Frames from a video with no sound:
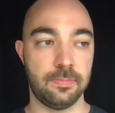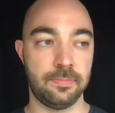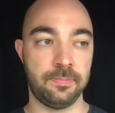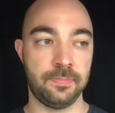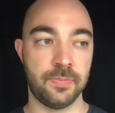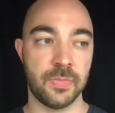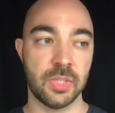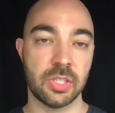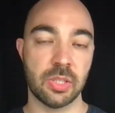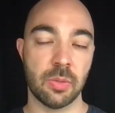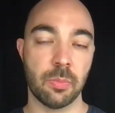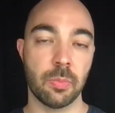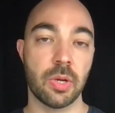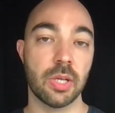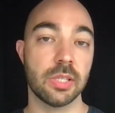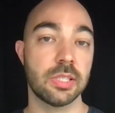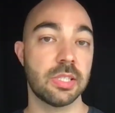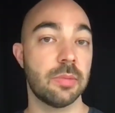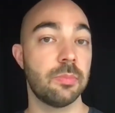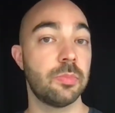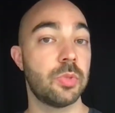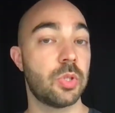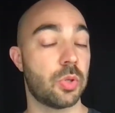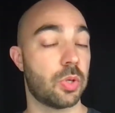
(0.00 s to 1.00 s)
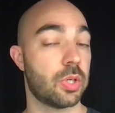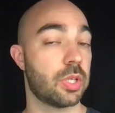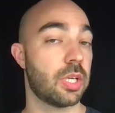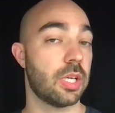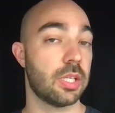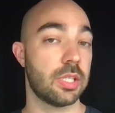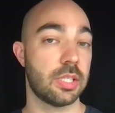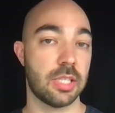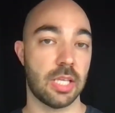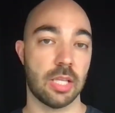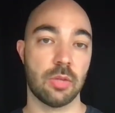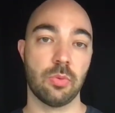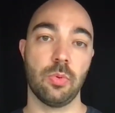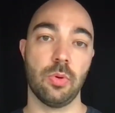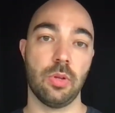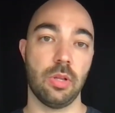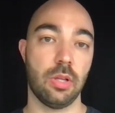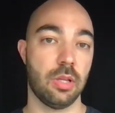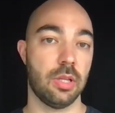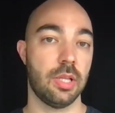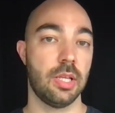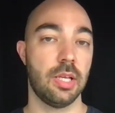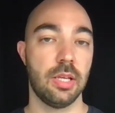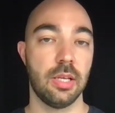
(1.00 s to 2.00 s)
some custom shortcuts that
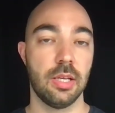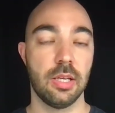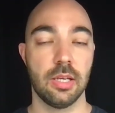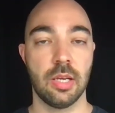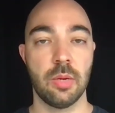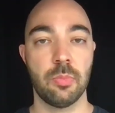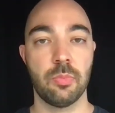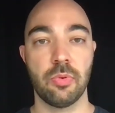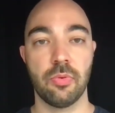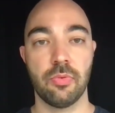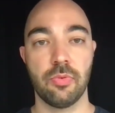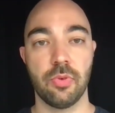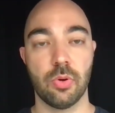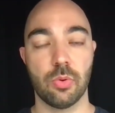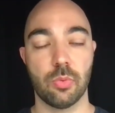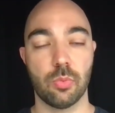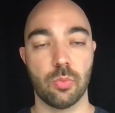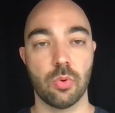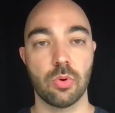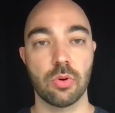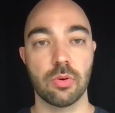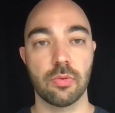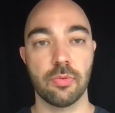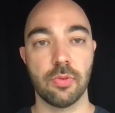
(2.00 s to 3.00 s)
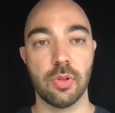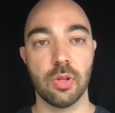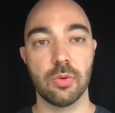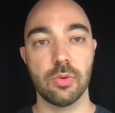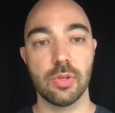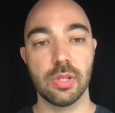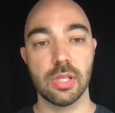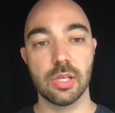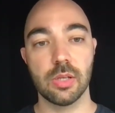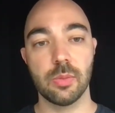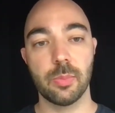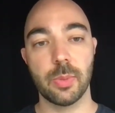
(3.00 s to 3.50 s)
will improve your workflow a little